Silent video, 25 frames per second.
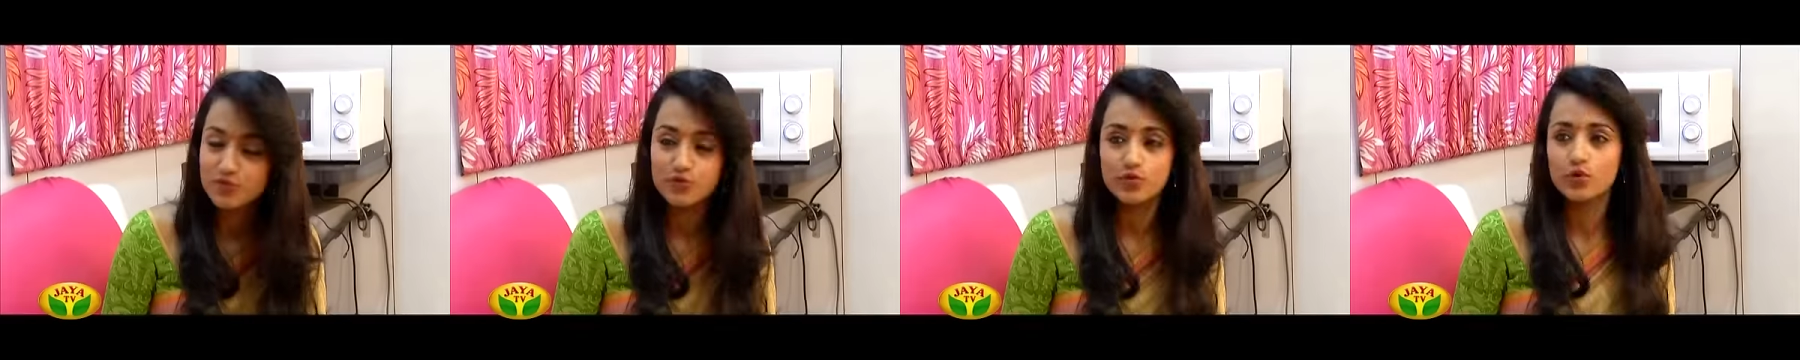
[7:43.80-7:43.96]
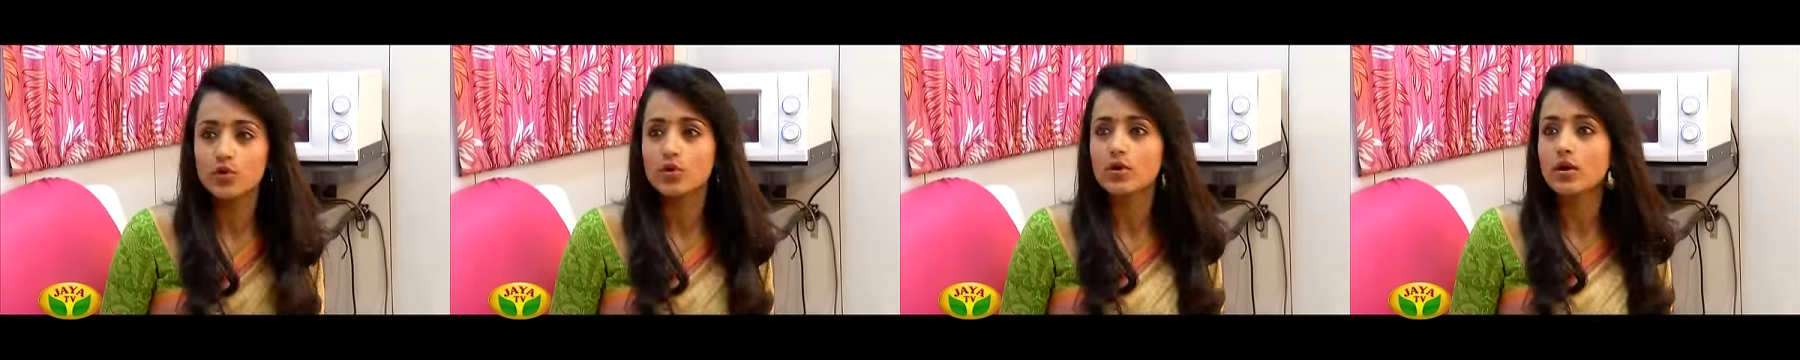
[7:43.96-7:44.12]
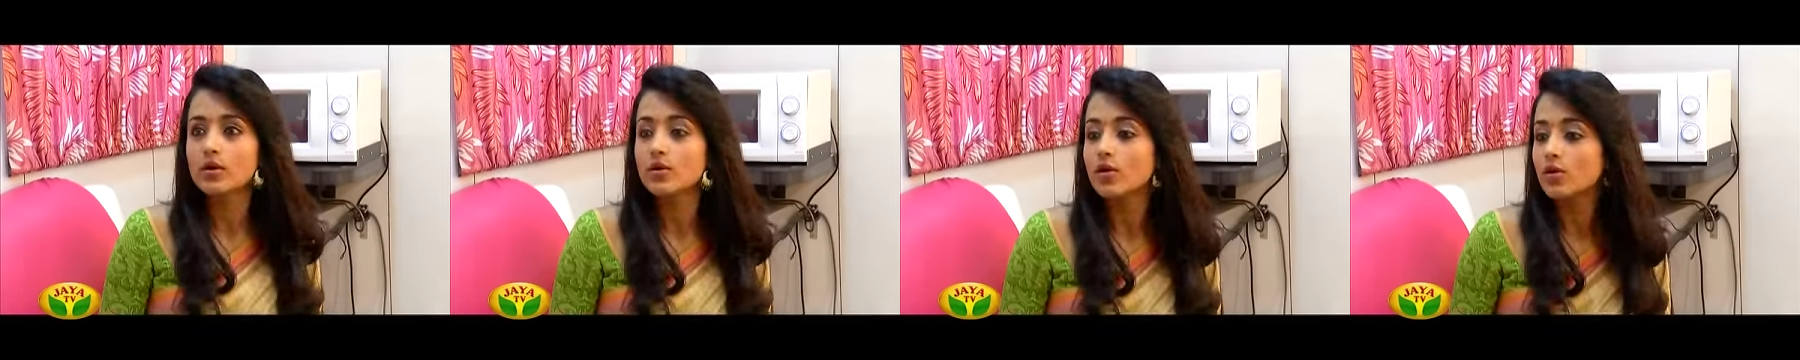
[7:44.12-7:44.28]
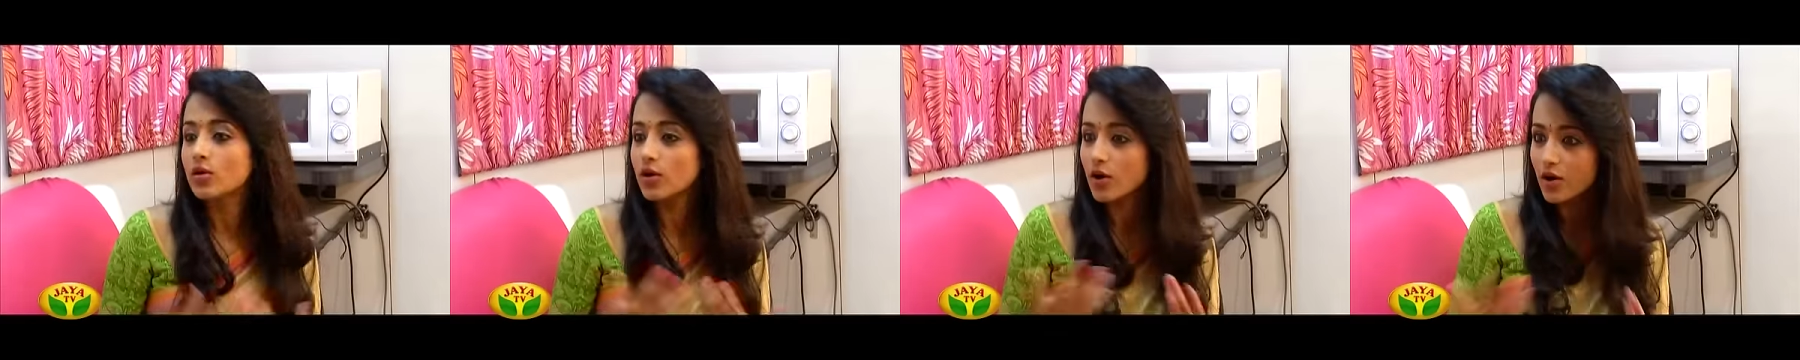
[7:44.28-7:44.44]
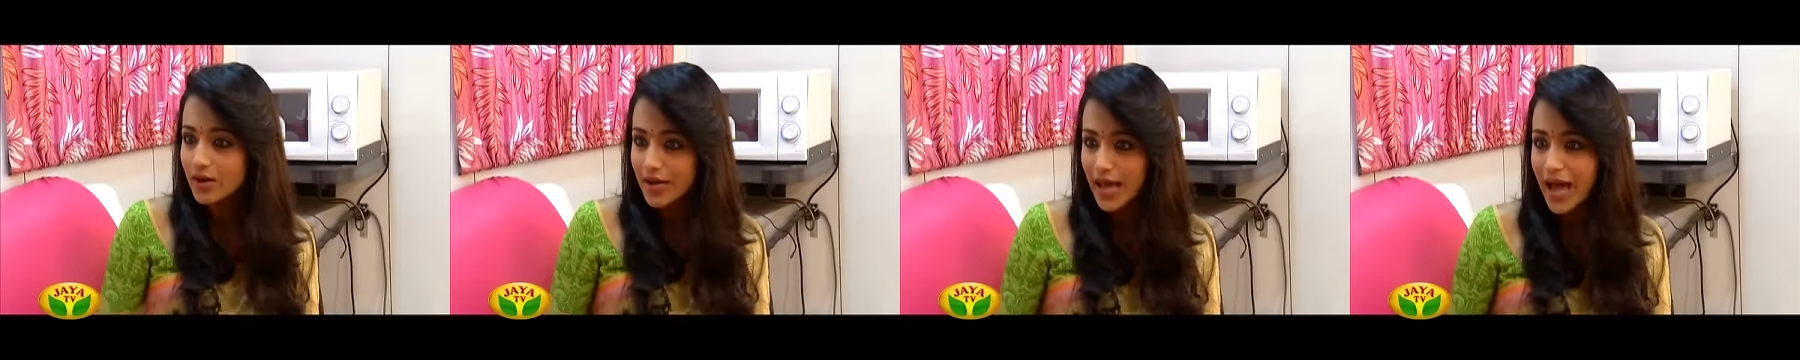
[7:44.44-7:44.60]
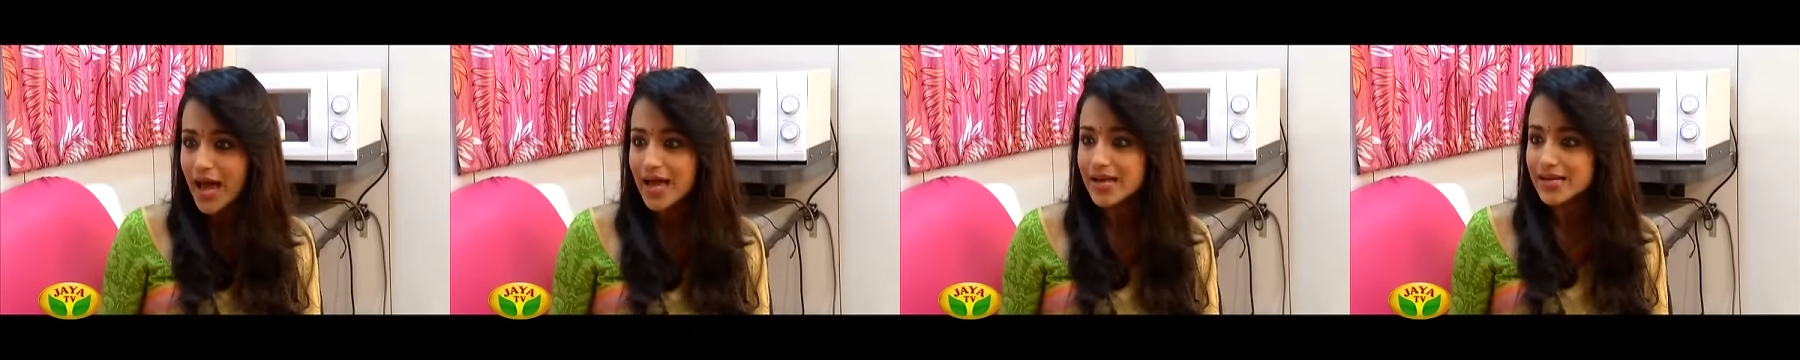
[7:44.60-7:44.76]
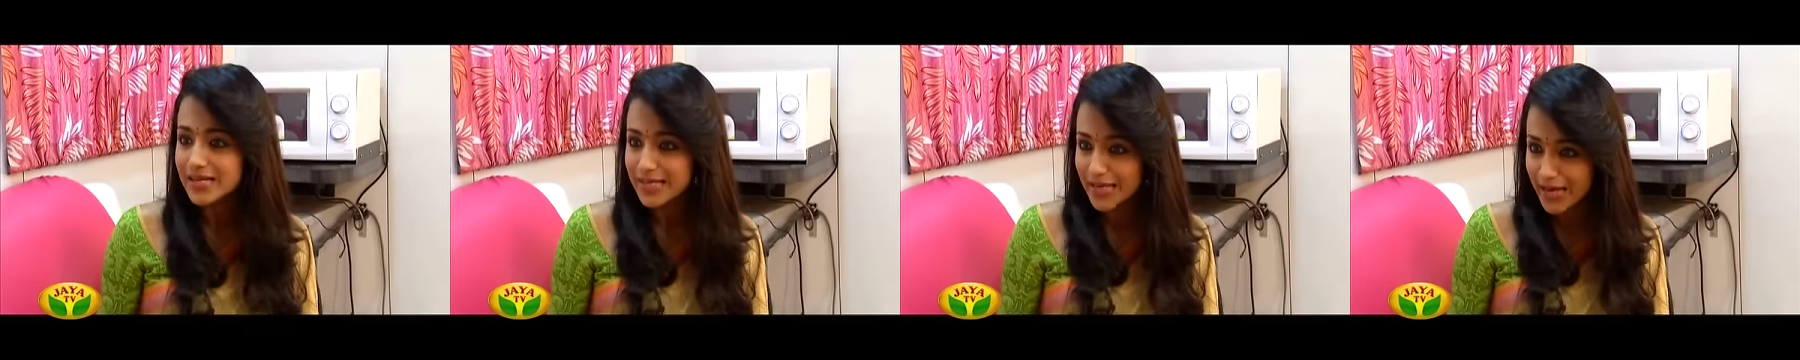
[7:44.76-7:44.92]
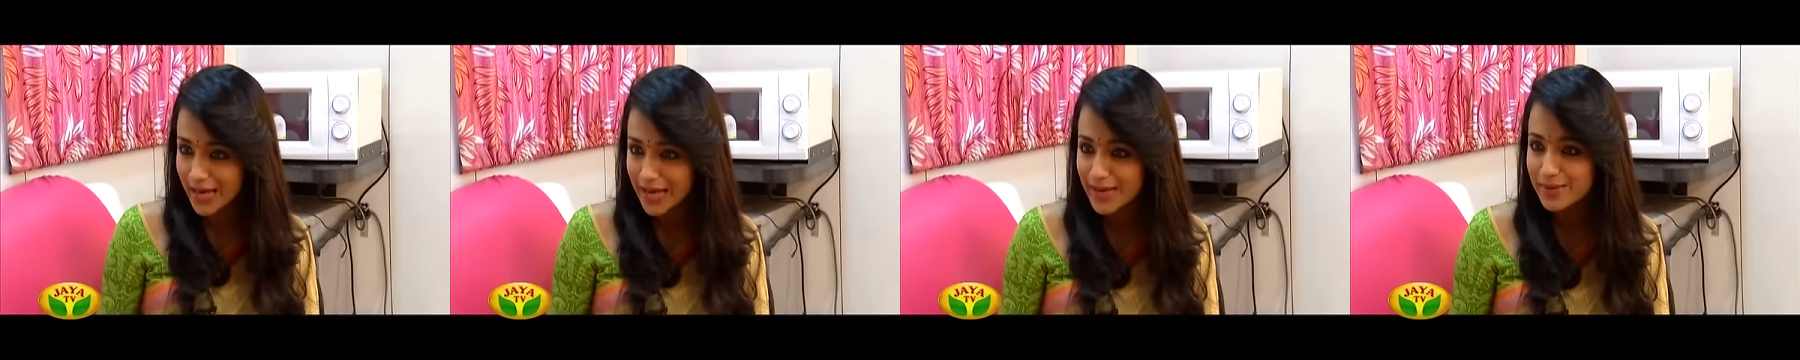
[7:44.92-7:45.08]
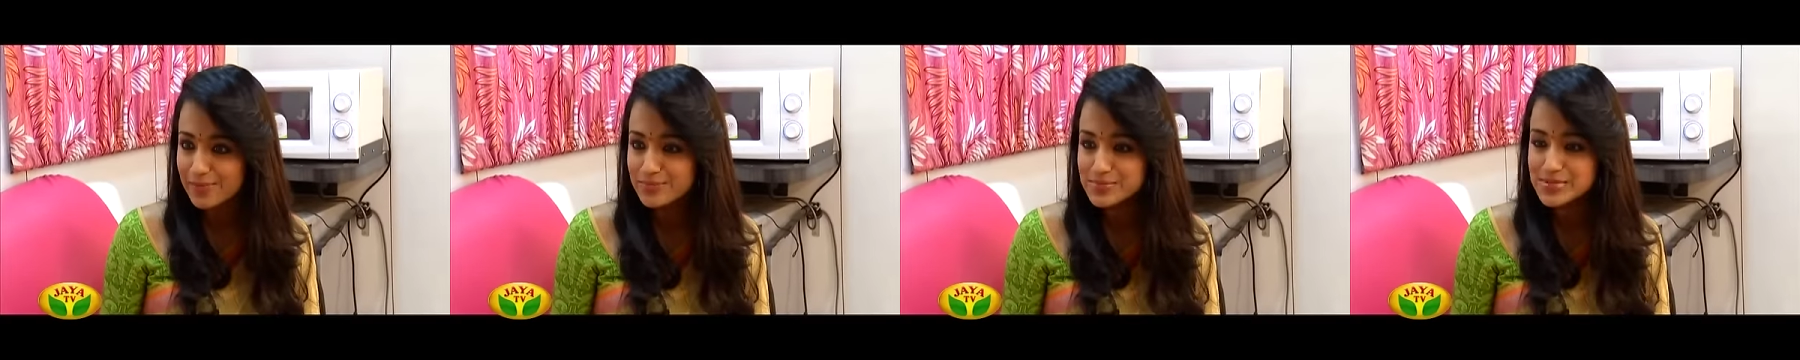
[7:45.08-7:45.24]
of course, not at
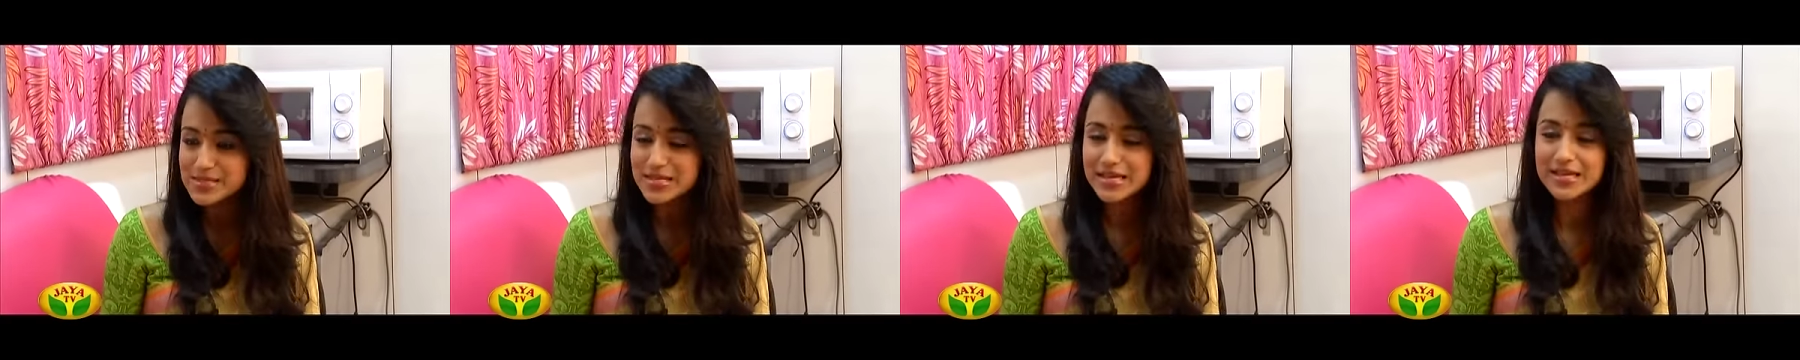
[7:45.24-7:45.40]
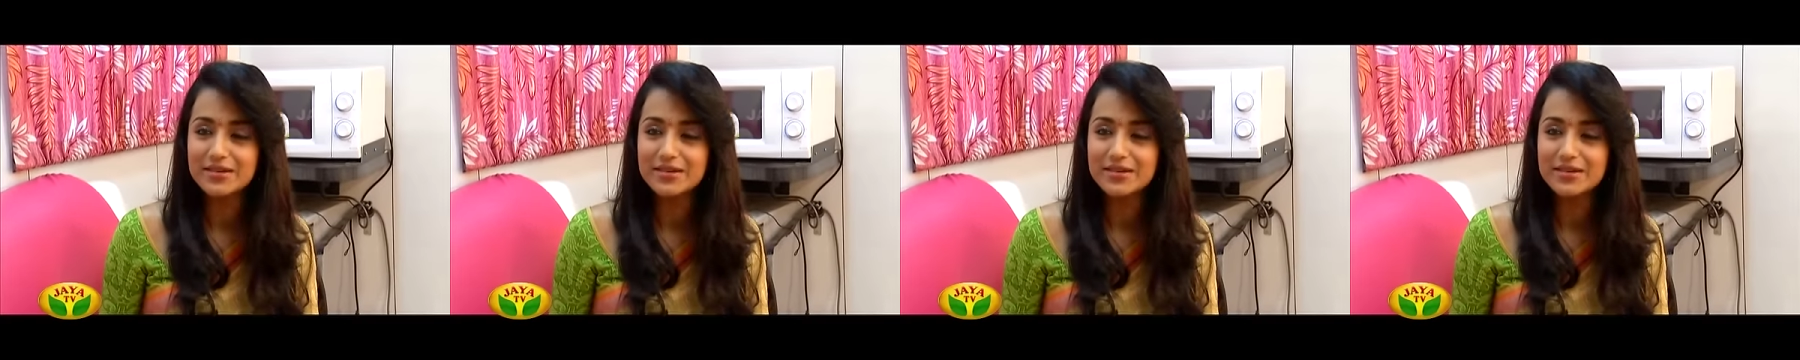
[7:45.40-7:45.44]
times.